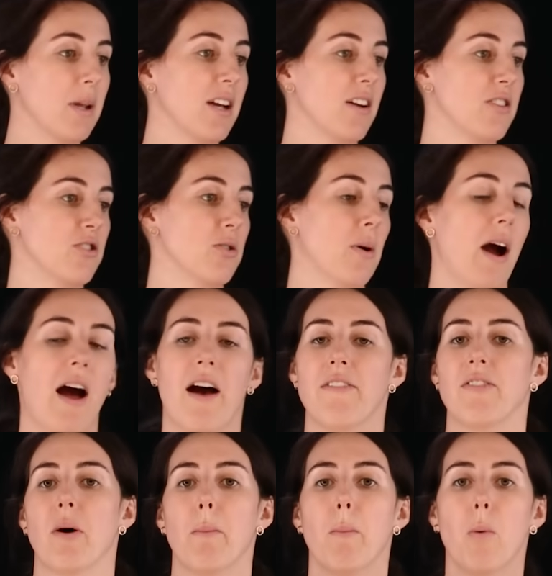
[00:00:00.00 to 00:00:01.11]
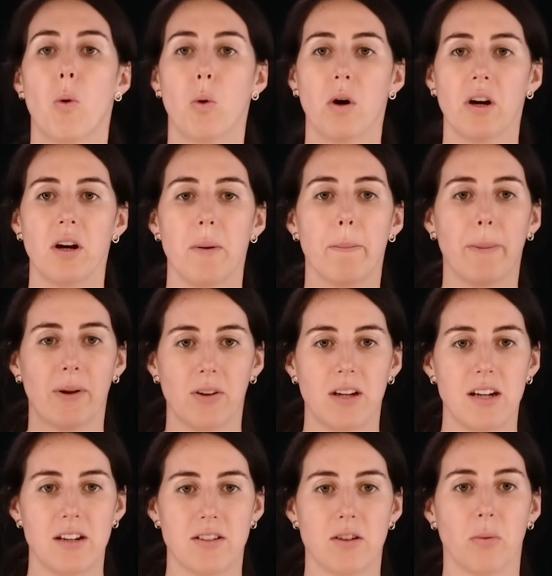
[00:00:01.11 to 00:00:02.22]
because you have more
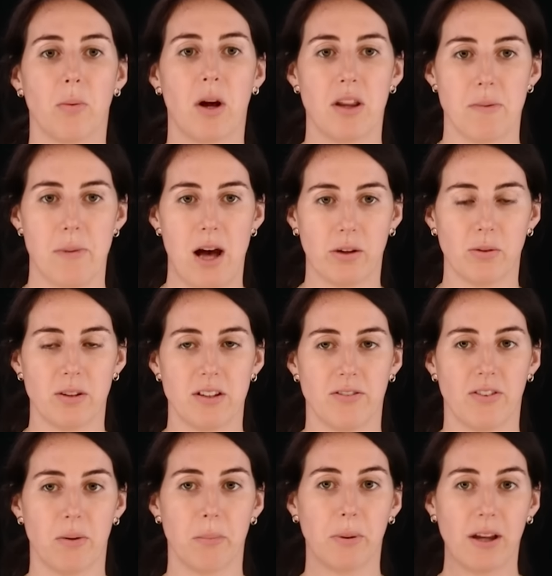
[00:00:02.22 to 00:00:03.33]
ability to run the model in different